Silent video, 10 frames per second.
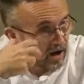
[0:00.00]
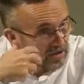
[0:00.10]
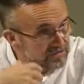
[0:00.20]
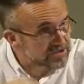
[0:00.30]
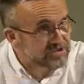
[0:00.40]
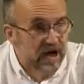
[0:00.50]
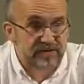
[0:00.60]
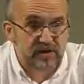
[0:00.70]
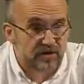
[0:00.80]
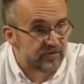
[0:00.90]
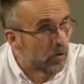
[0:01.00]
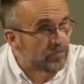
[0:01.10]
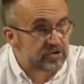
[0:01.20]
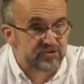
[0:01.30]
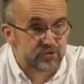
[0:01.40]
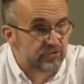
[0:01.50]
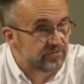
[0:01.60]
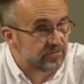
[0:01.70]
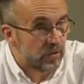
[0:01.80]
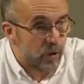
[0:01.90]
our understanding of all the
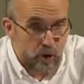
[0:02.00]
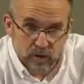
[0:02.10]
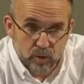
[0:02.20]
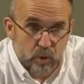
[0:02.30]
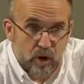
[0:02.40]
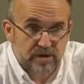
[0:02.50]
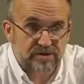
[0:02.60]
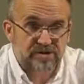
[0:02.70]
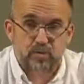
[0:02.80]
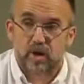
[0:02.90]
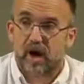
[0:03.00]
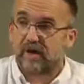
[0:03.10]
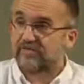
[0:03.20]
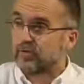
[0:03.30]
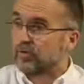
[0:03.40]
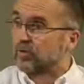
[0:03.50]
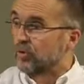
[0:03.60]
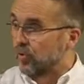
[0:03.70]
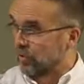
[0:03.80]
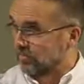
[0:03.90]
truth all at once. We have to
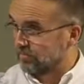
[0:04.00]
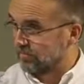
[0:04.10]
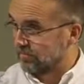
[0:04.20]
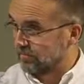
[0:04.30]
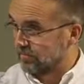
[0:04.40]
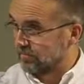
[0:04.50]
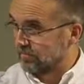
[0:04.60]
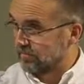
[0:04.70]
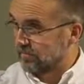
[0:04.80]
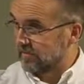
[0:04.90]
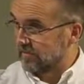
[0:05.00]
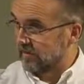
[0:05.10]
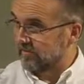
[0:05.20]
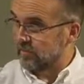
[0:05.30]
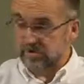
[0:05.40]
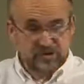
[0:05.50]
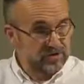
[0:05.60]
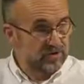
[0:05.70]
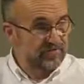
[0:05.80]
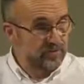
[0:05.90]
grow. If it was good
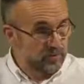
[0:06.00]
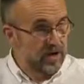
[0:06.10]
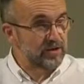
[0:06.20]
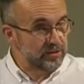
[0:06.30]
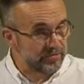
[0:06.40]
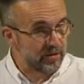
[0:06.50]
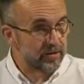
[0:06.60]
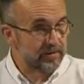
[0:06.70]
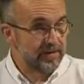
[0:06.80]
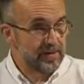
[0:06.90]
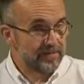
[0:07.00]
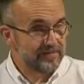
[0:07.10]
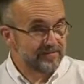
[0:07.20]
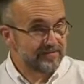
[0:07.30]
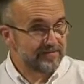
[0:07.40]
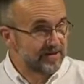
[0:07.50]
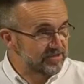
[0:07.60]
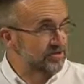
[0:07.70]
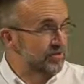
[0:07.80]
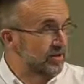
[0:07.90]
enough for Martin Luther, then
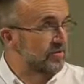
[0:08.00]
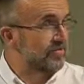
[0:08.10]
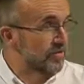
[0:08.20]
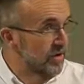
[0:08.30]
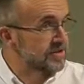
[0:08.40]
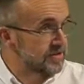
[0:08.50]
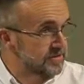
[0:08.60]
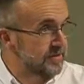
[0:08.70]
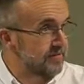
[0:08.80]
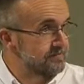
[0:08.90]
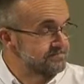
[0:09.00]
it's good enough for us, isn't it?